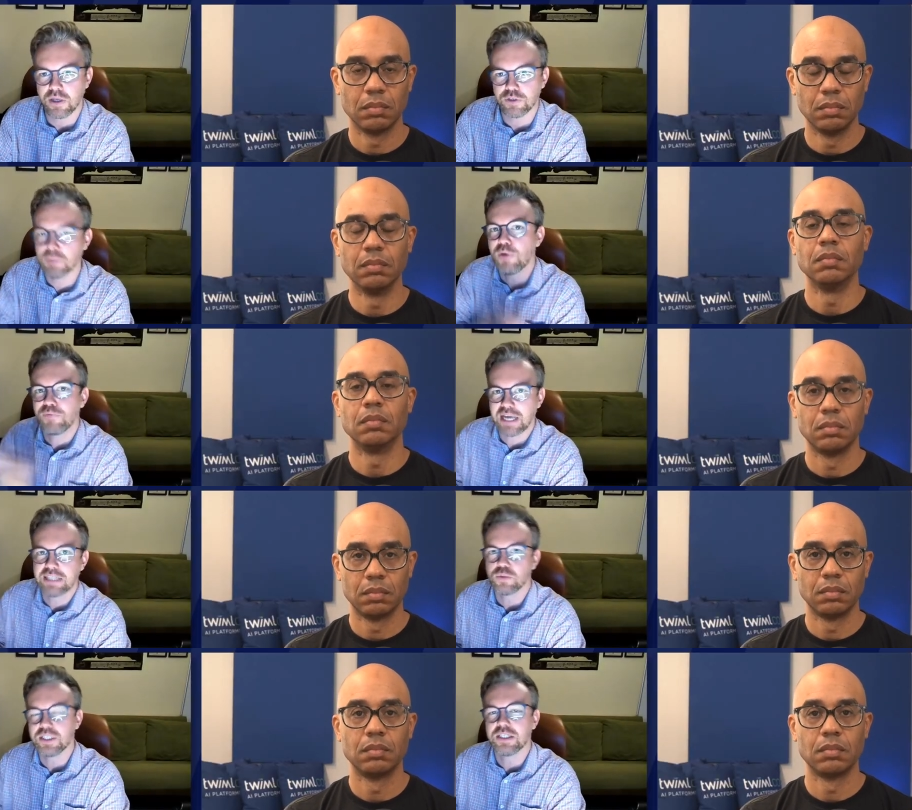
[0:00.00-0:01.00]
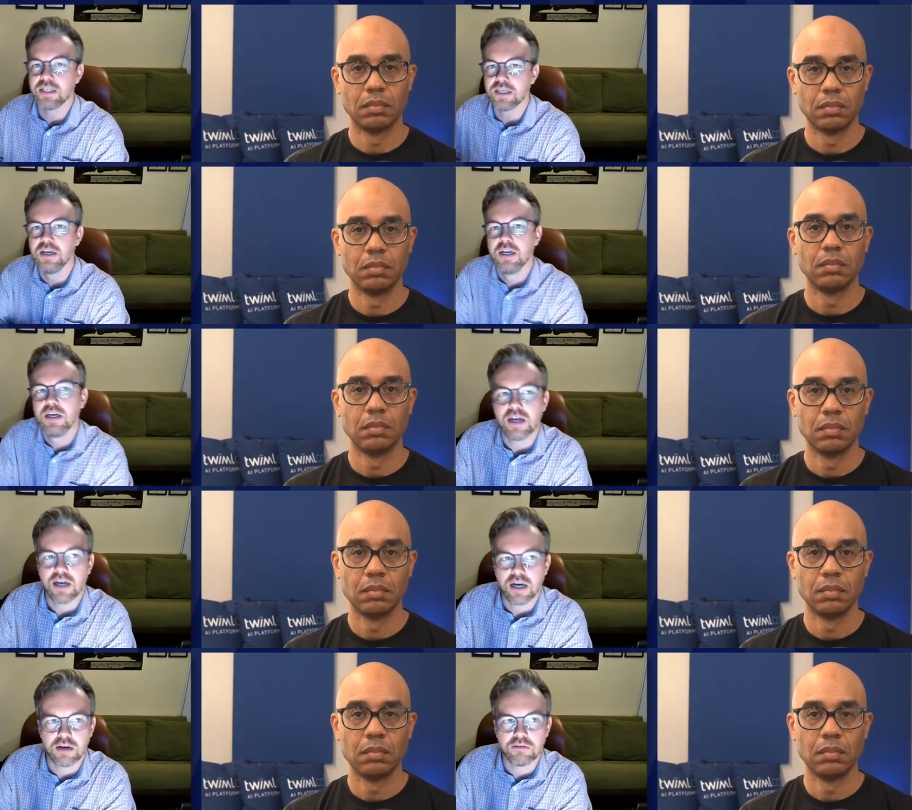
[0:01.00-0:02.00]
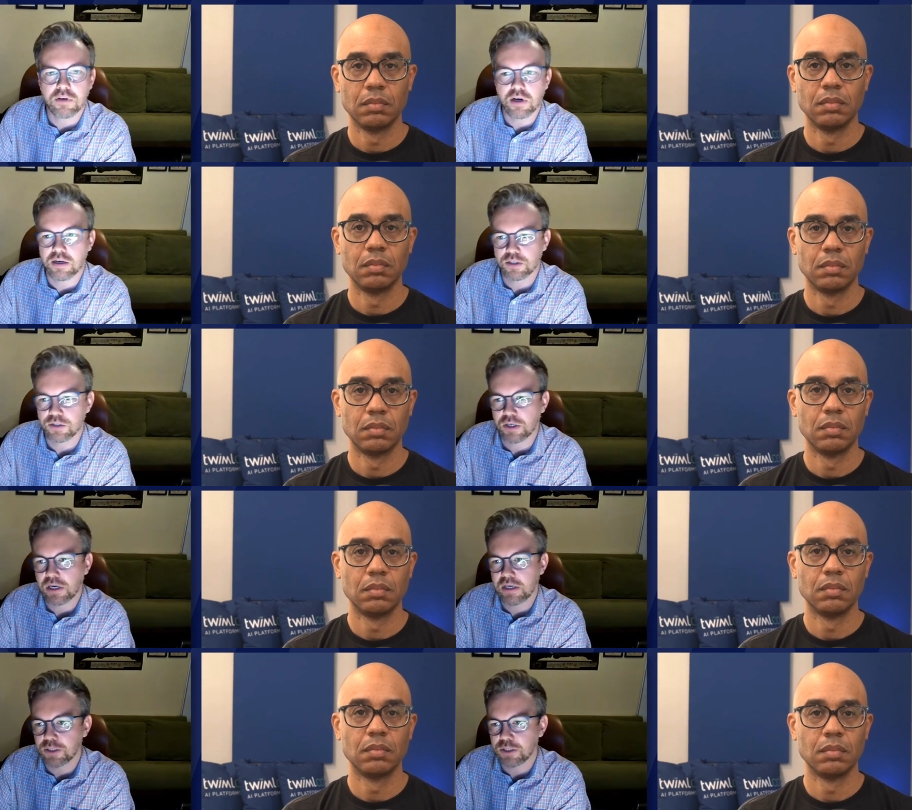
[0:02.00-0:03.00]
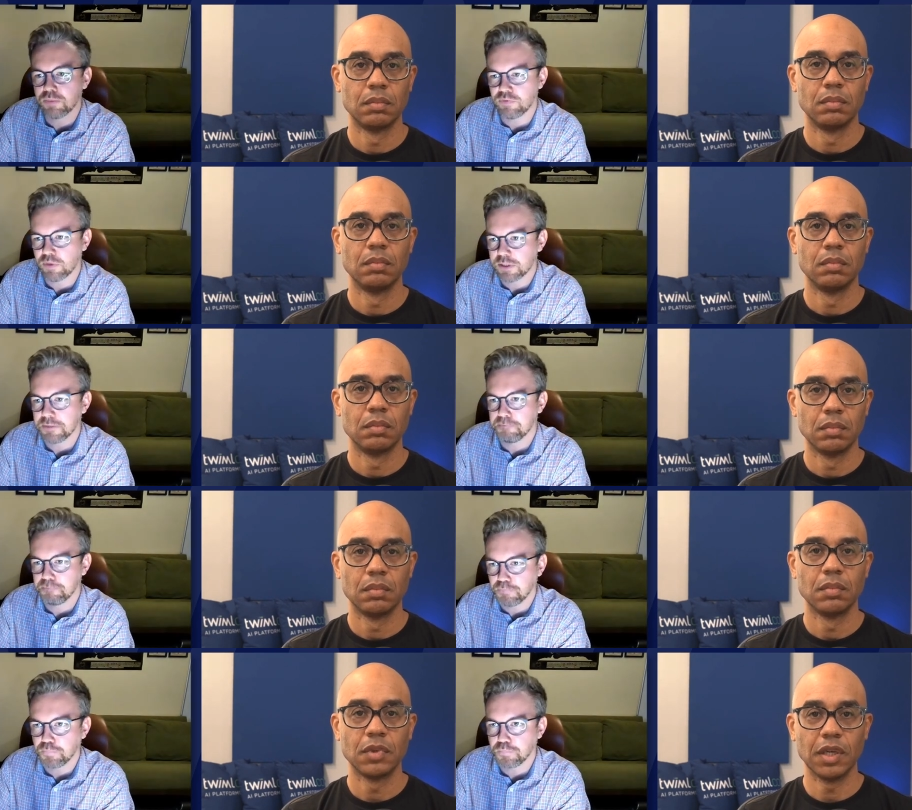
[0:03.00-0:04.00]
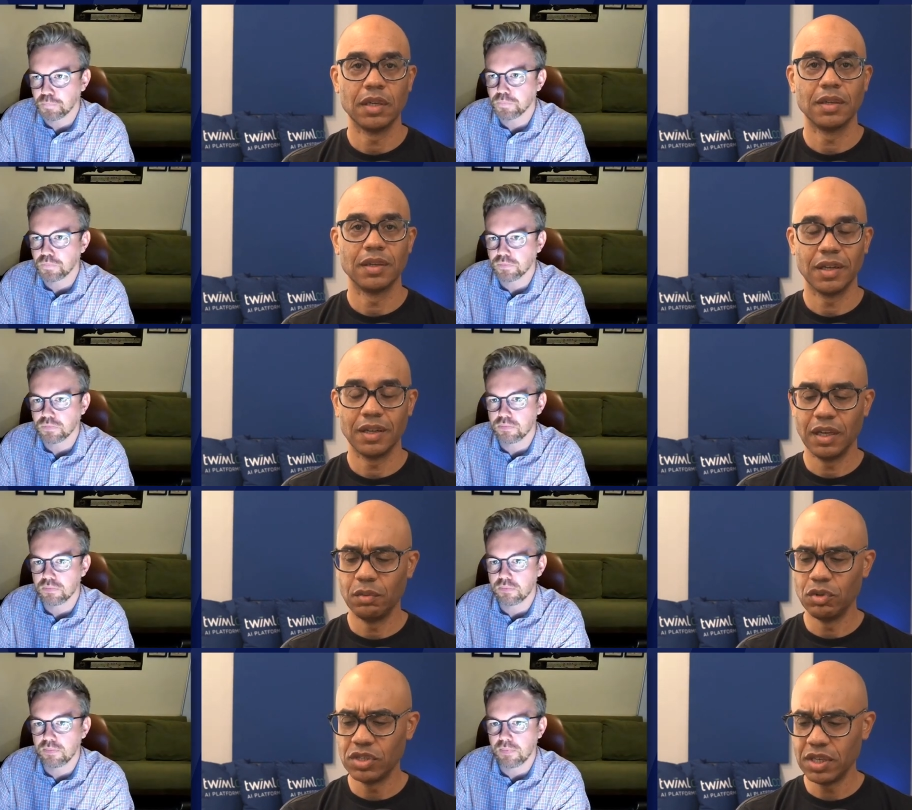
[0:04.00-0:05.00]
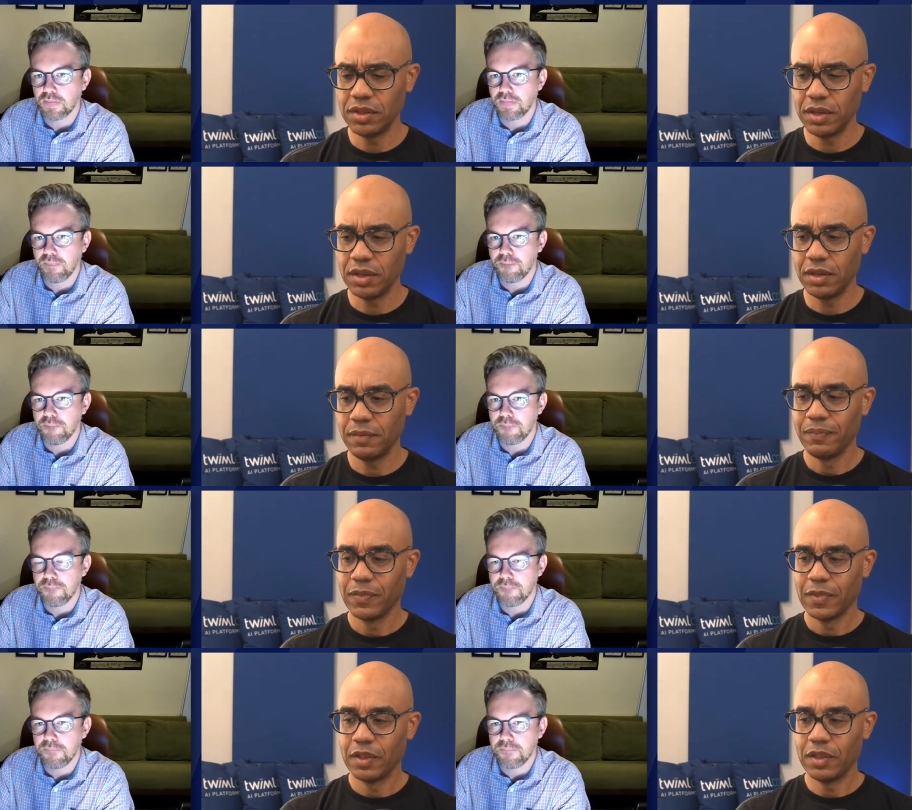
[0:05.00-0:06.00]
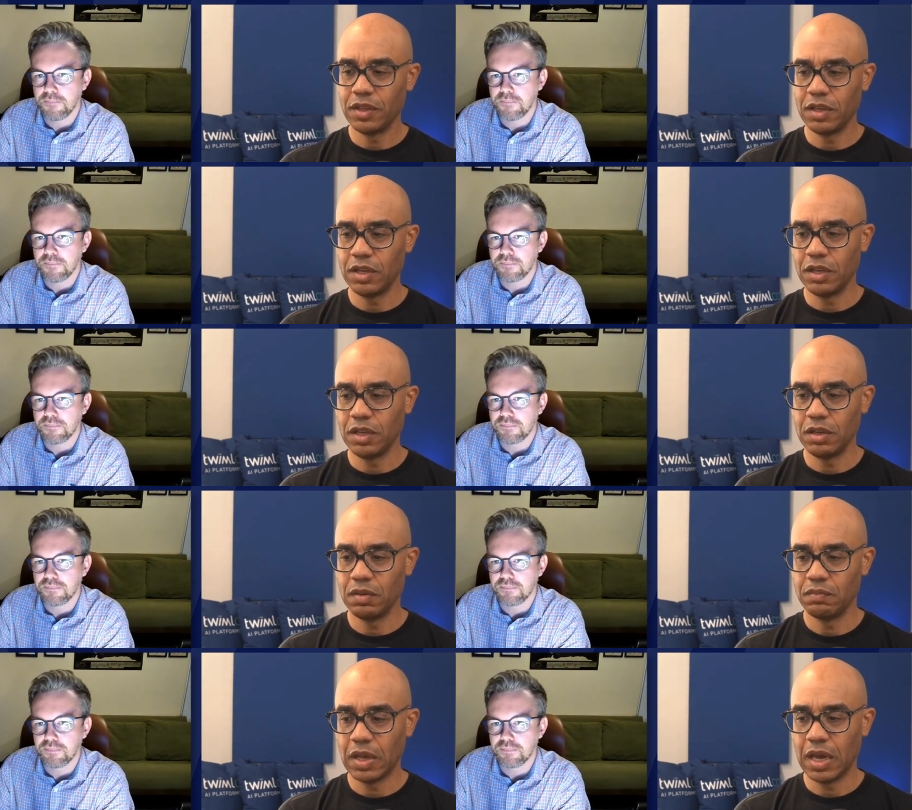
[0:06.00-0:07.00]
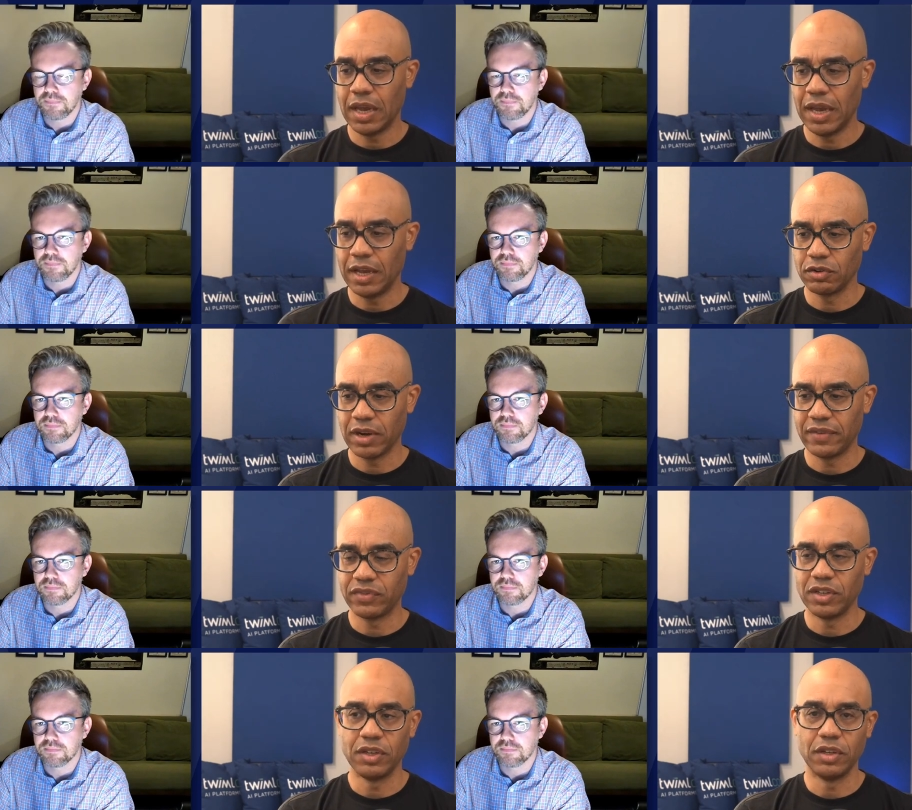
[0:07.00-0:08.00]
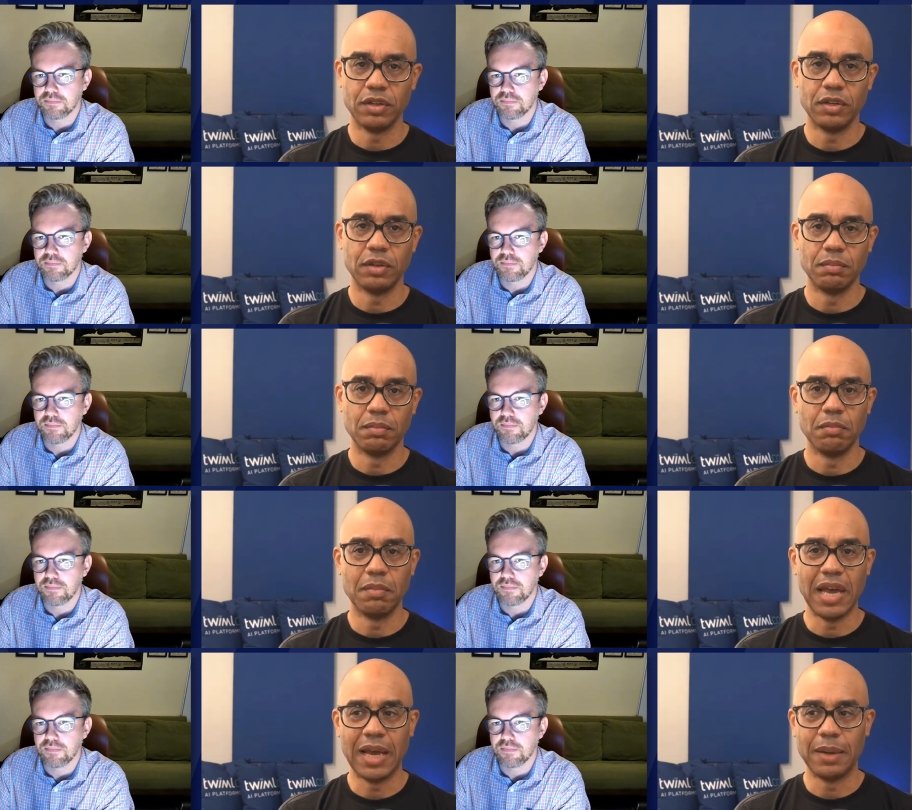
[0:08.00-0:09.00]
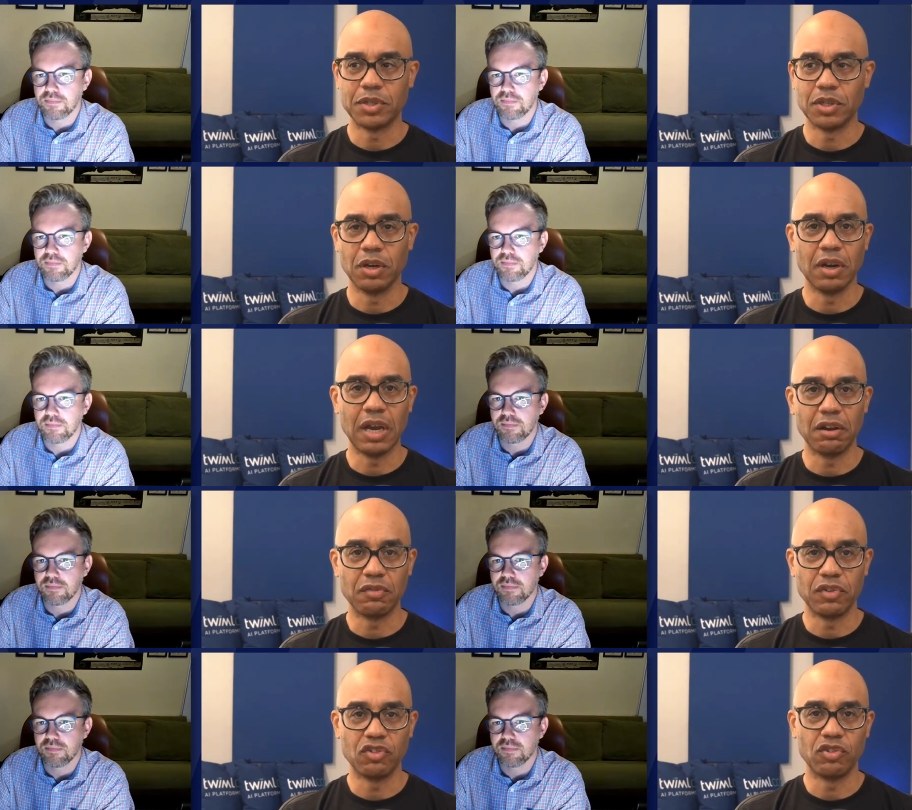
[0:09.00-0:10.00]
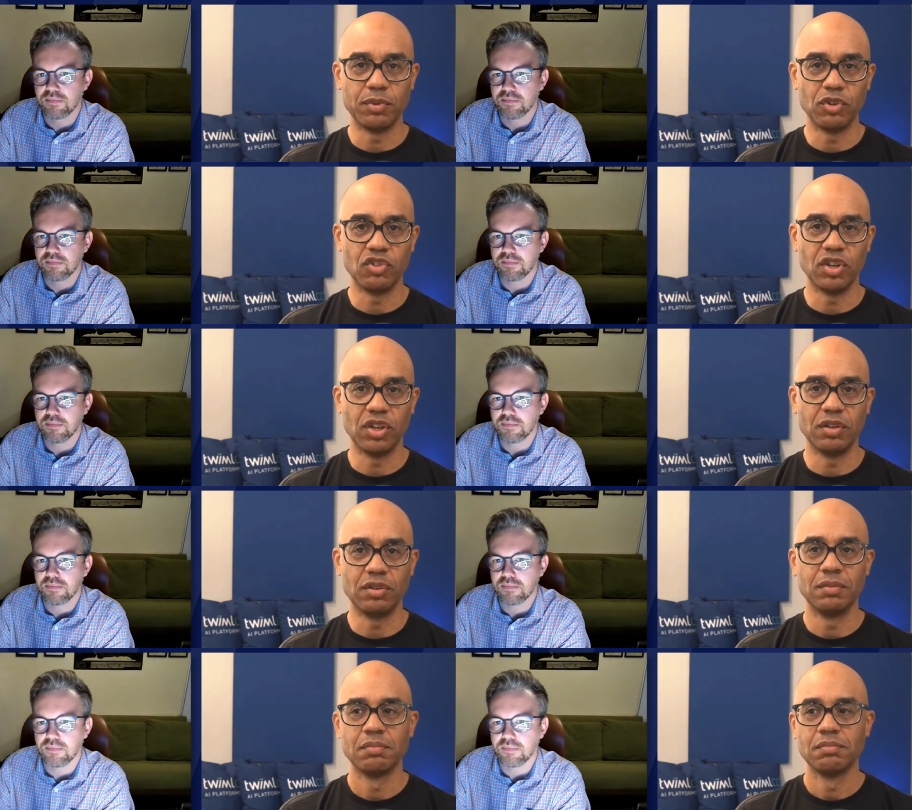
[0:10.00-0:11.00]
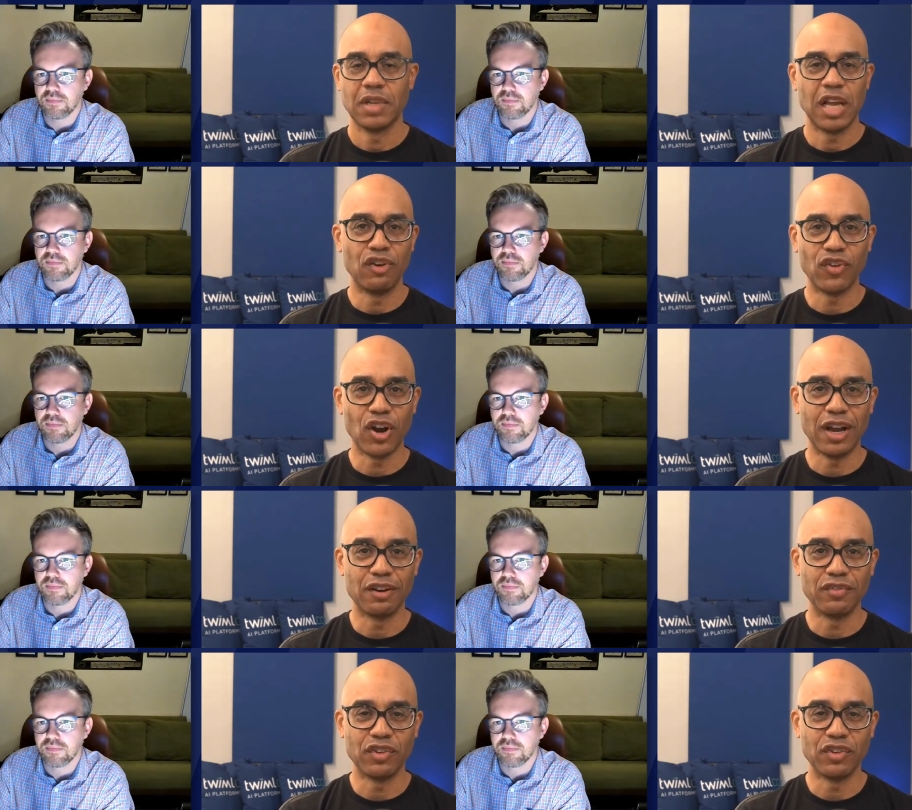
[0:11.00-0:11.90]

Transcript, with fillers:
Speaker 1: So mm. in both cases, we see uh, strong generalization performance. Got it. Got it. And when you say the
Speaker 2: the uh, handcrafted maps are out of distribution, how far out of